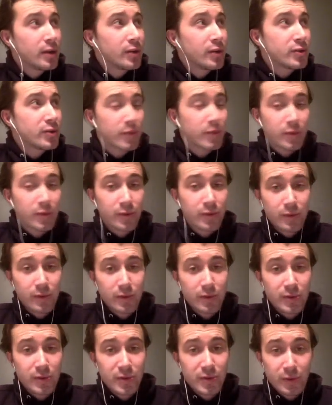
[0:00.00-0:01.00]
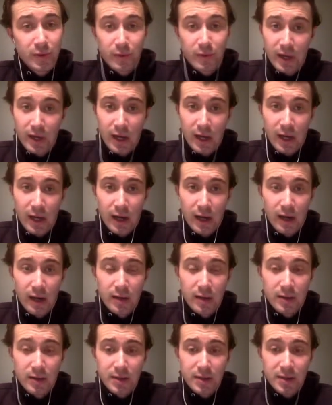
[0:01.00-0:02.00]
to suit the car.
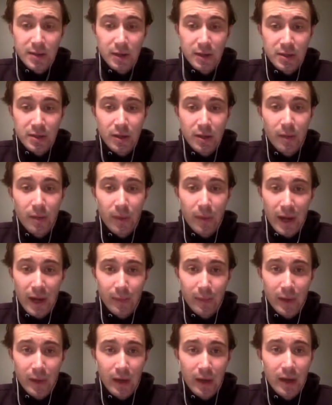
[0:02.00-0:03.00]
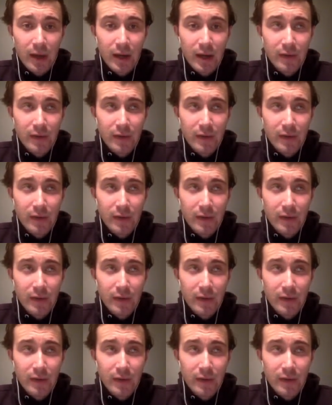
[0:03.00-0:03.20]
So it's not a black bar,